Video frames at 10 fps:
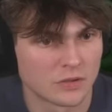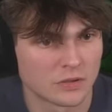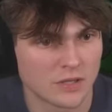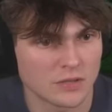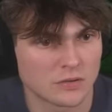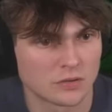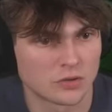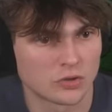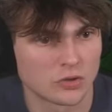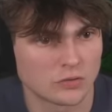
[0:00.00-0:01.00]
Okay, good,
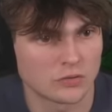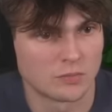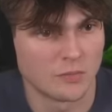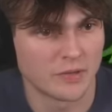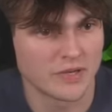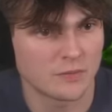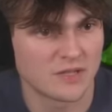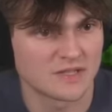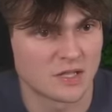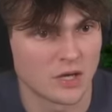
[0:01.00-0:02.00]
good, good. Come on, buddy. We
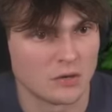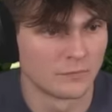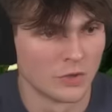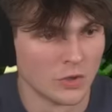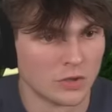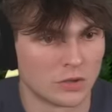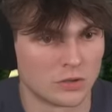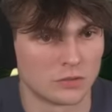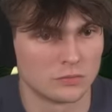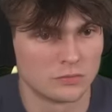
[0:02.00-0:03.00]
need to go.
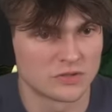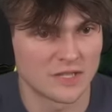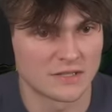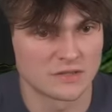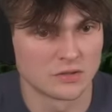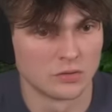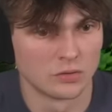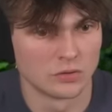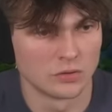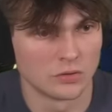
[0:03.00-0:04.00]
Oh, skeleton.
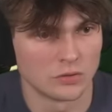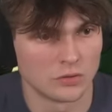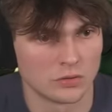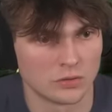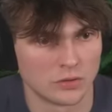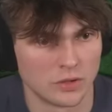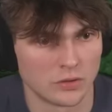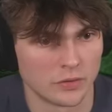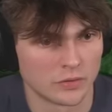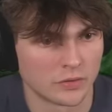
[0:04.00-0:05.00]
Oh, no,
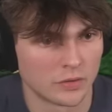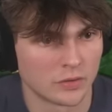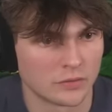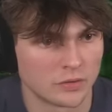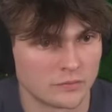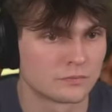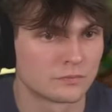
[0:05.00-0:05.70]
no, no, no, no, no.